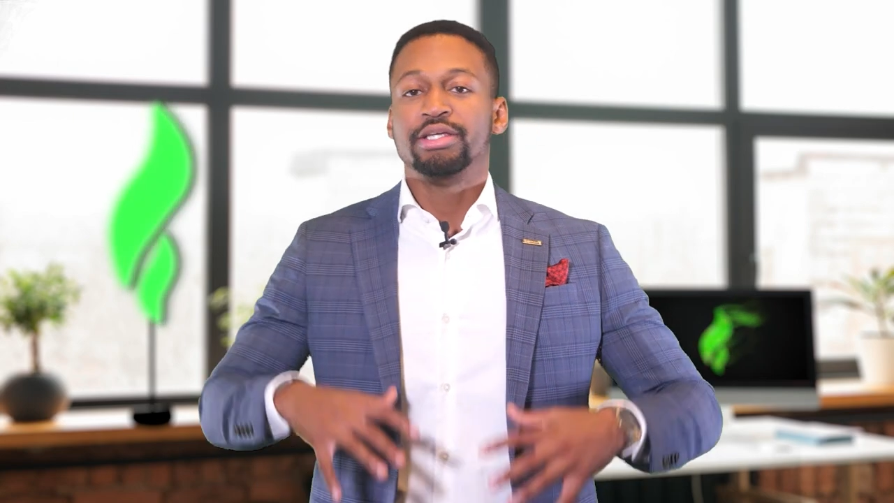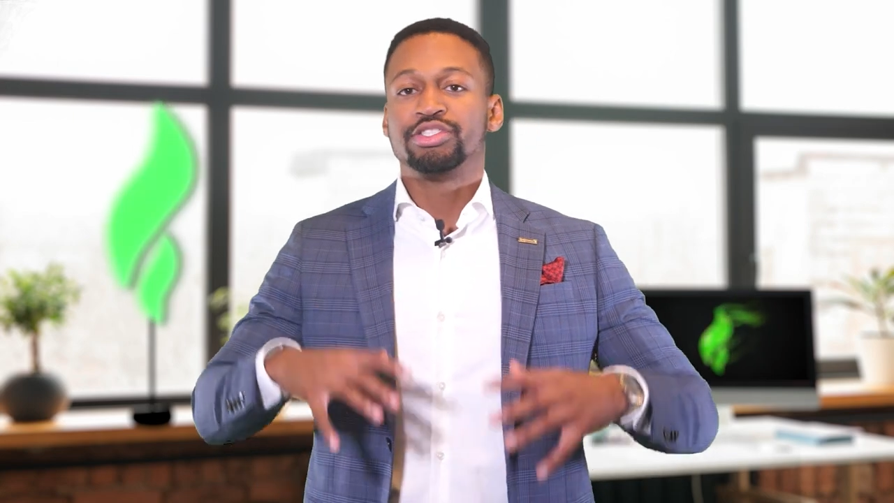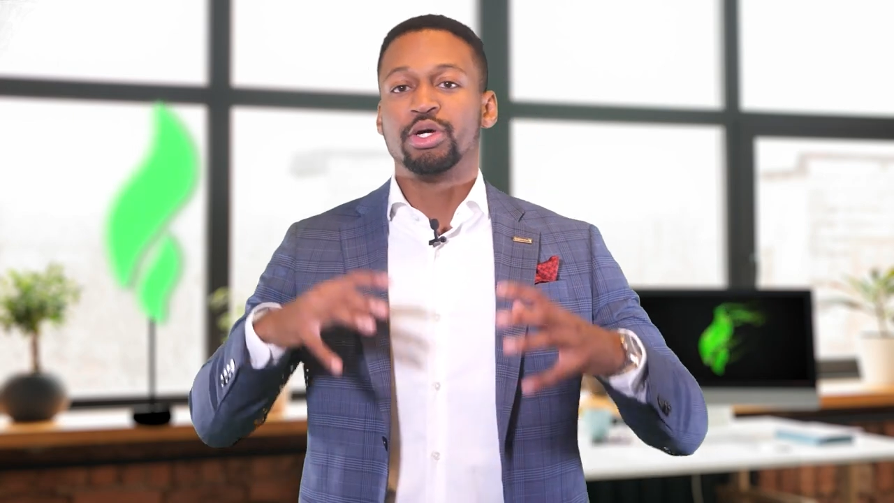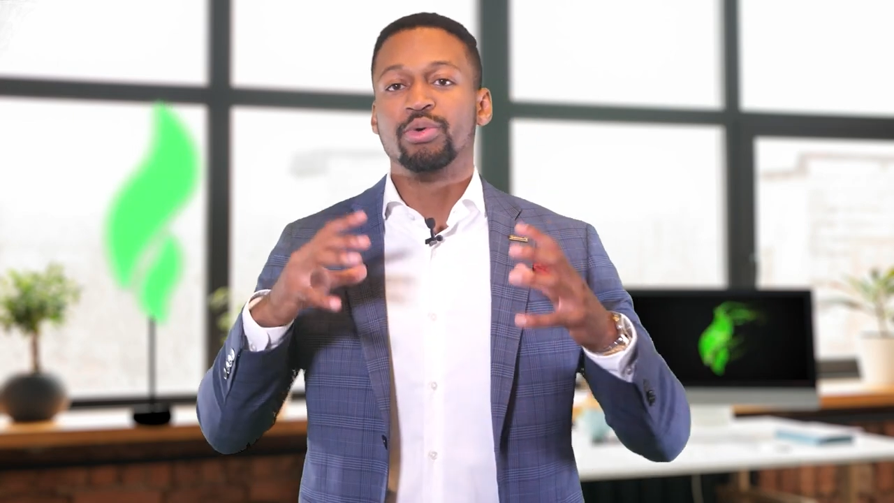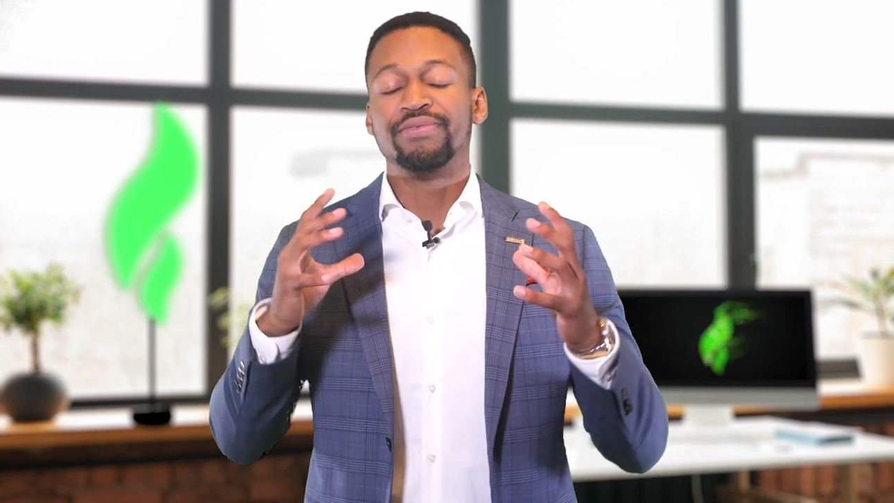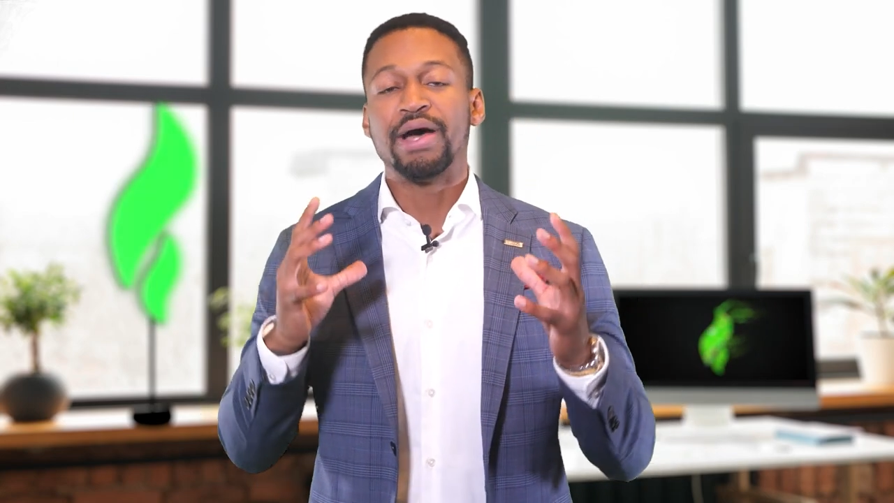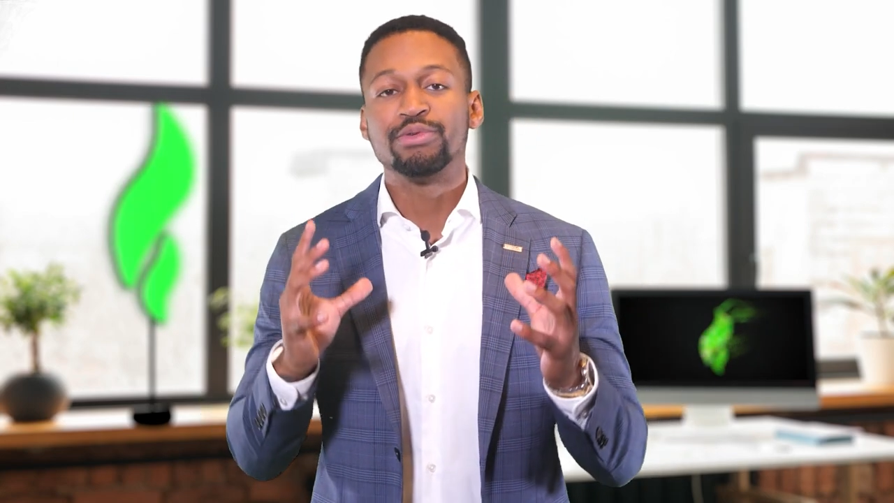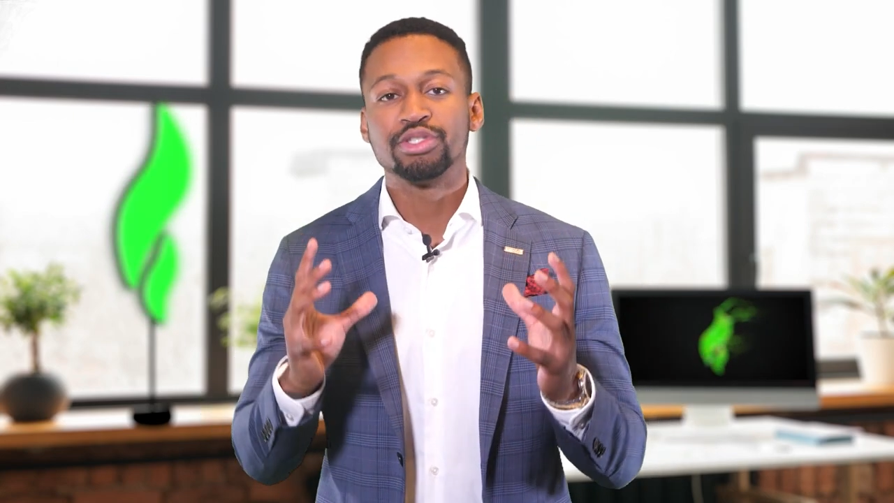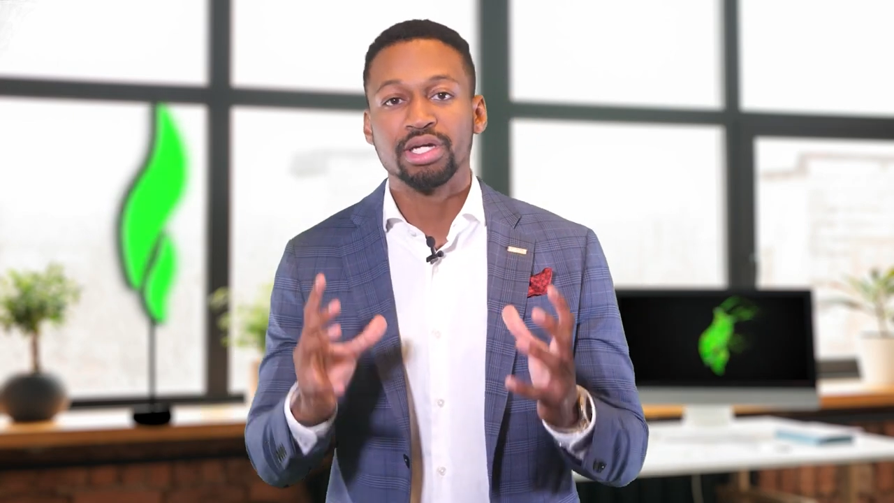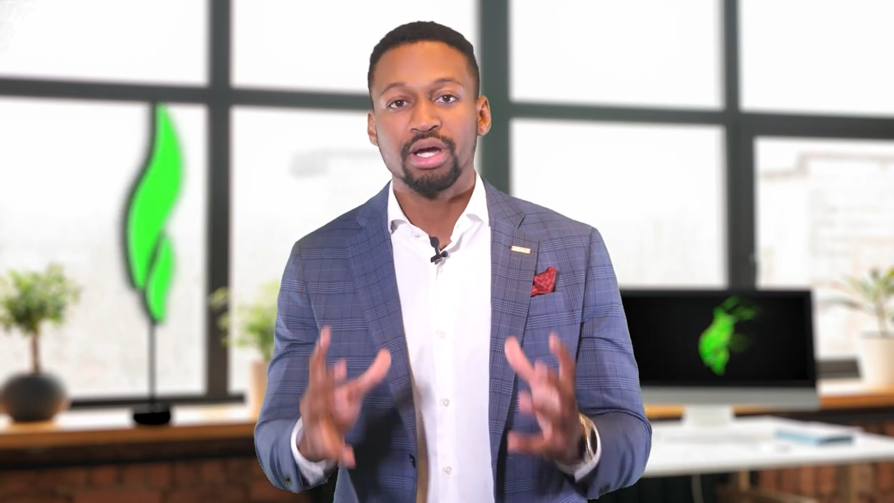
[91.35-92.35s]
So if I
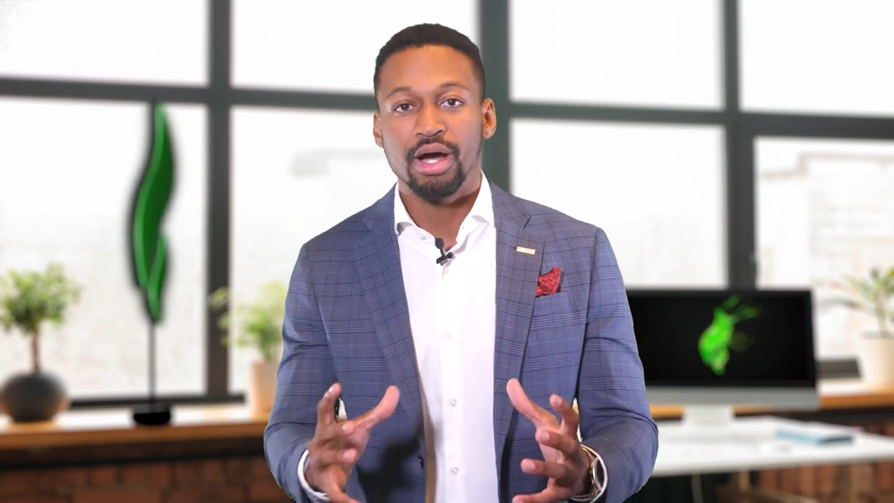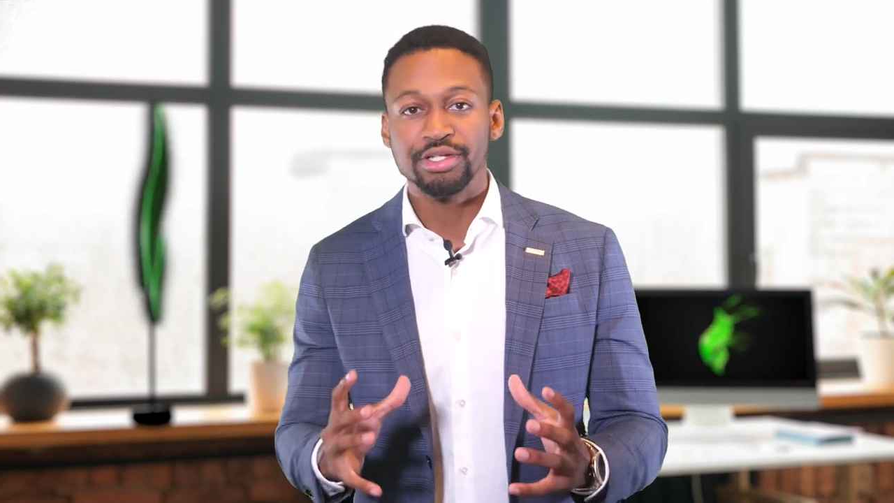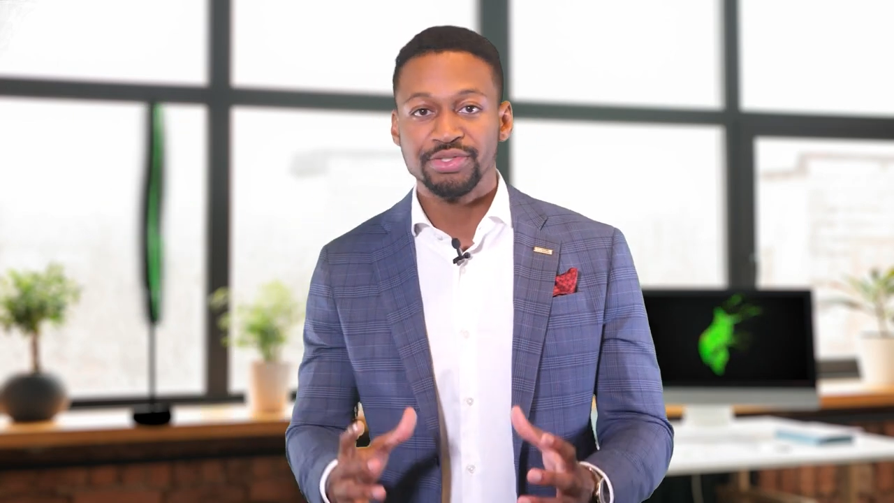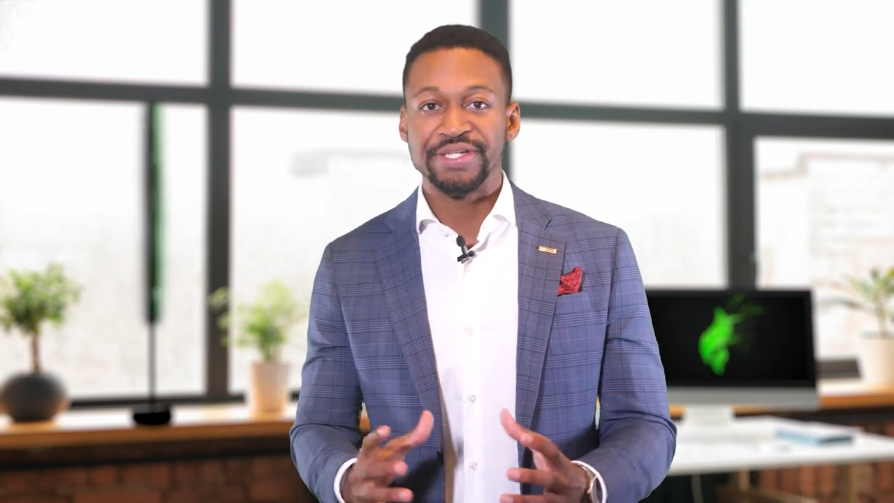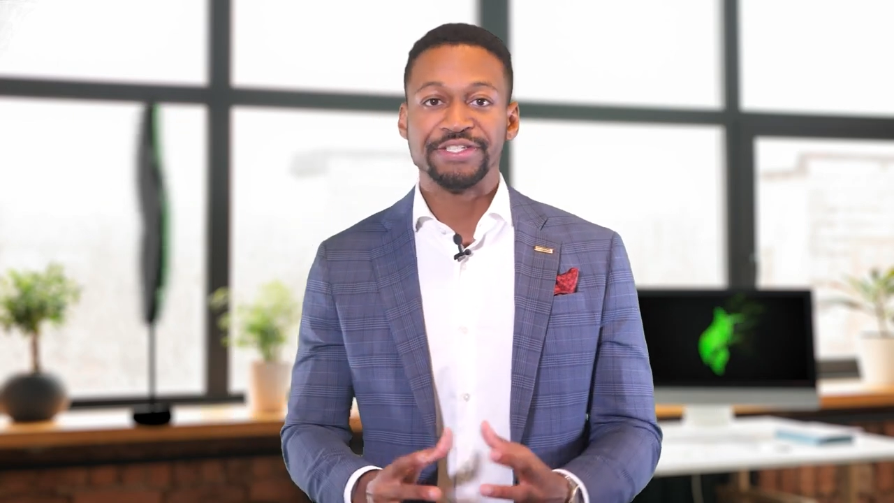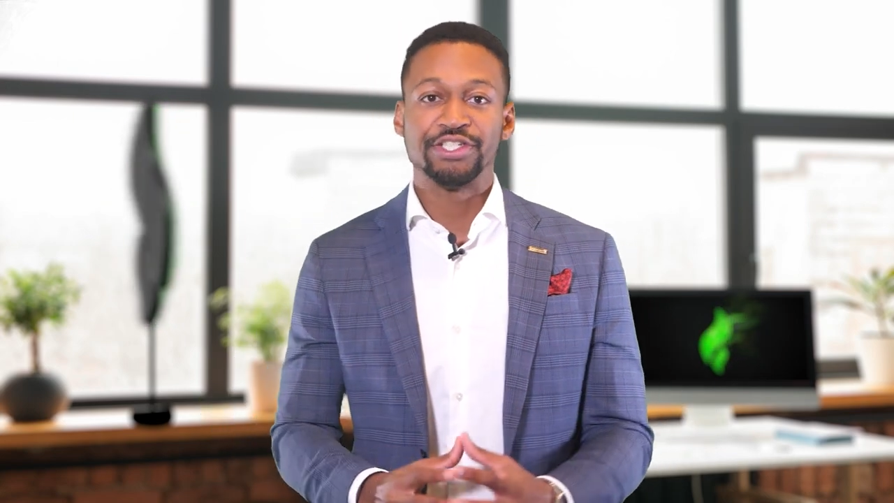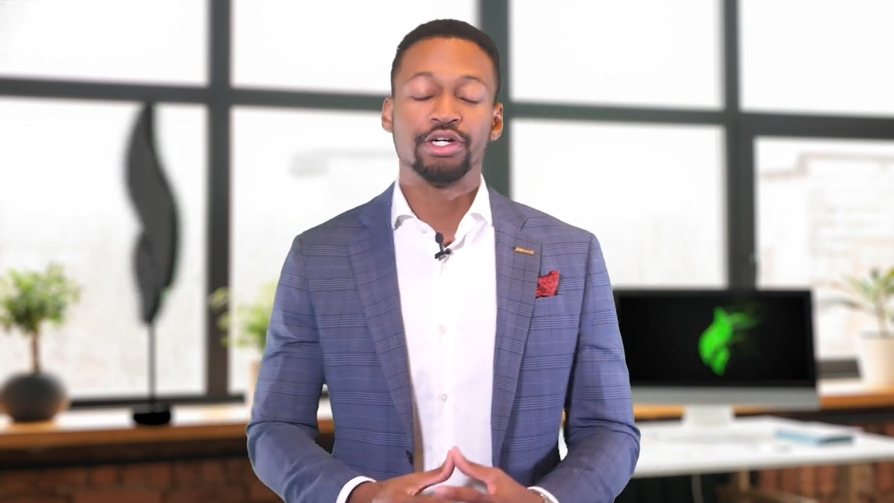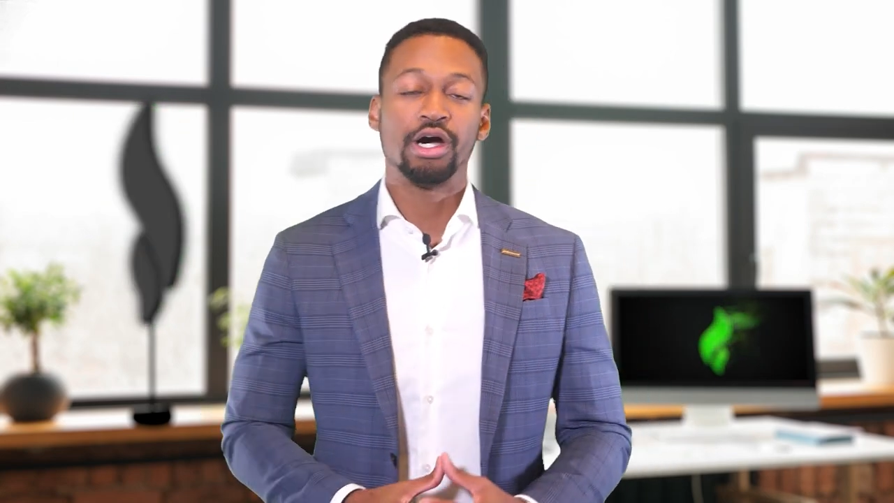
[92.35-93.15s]
was on a consultation